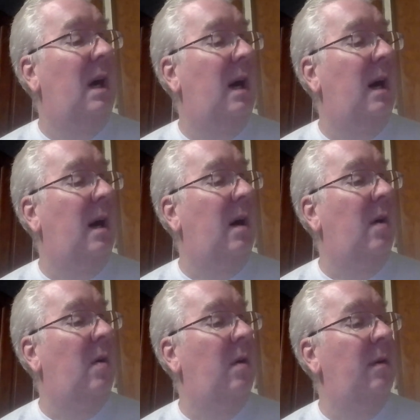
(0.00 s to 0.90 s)

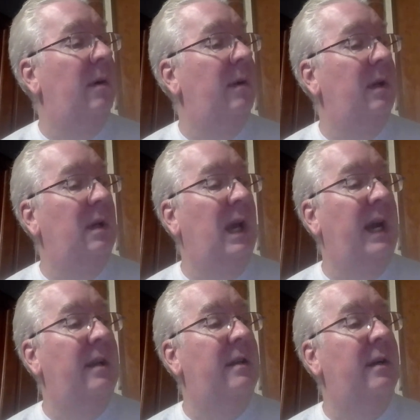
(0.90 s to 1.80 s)
He
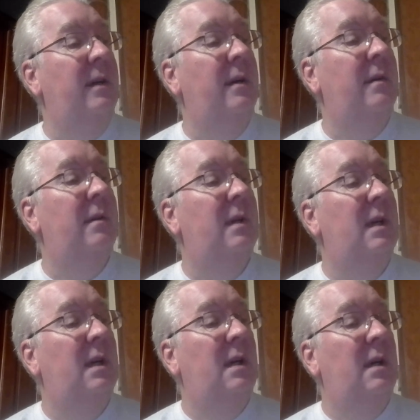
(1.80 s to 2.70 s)
had
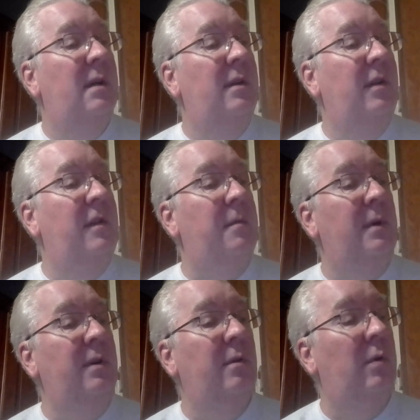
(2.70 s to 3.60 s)
this
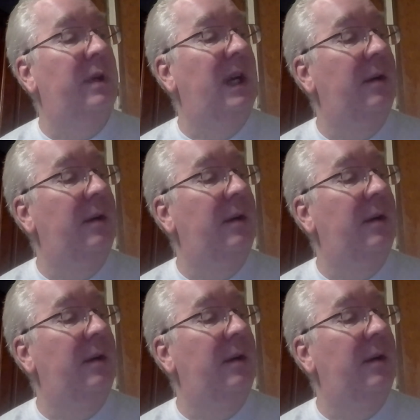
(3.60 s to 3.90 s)
3-year-old